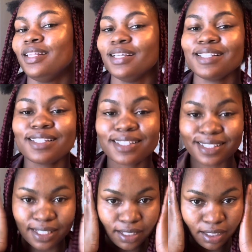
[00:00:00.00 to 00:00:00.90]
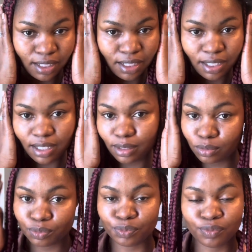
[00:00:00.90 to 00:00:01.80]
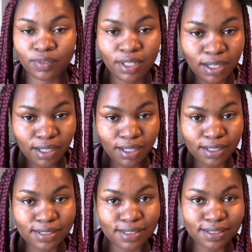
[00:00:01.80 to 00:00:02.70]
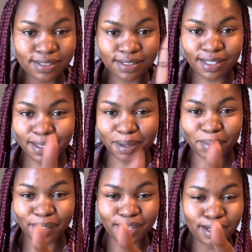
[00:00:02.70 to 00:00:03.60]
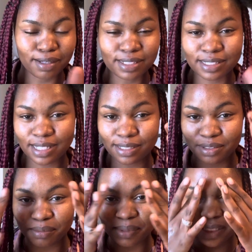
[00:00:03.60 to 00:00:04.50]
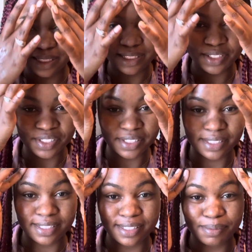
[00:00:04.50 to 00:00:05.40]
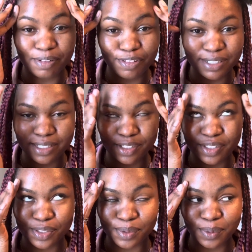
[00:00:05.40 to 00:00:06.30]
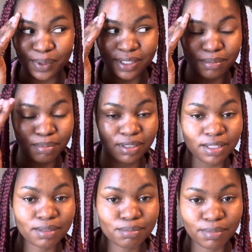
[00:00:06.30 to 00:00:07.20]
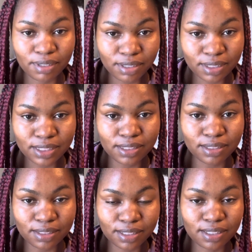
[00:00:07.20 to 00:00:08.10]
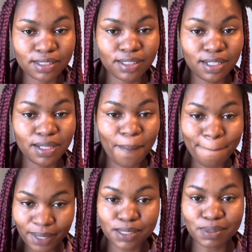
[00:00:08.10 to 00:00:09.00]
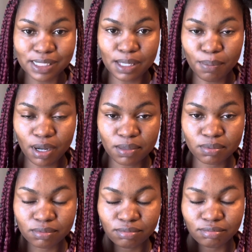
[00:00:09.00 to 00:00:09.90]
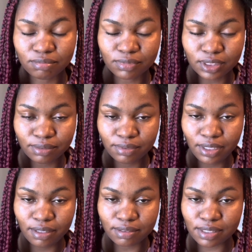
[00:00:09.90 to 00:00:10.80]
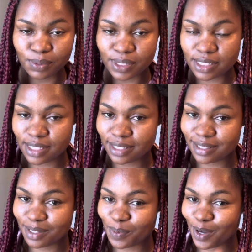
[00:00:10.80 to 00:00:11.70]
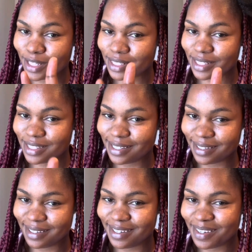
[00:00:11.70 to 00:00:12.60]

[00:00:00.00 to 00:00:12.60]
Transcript: That's it. Guys, this camera angle is not doing me any justice. My face is just so wavy, but like burgundy looks makes my skin pop. You're gonna see once it's done. Once it's done,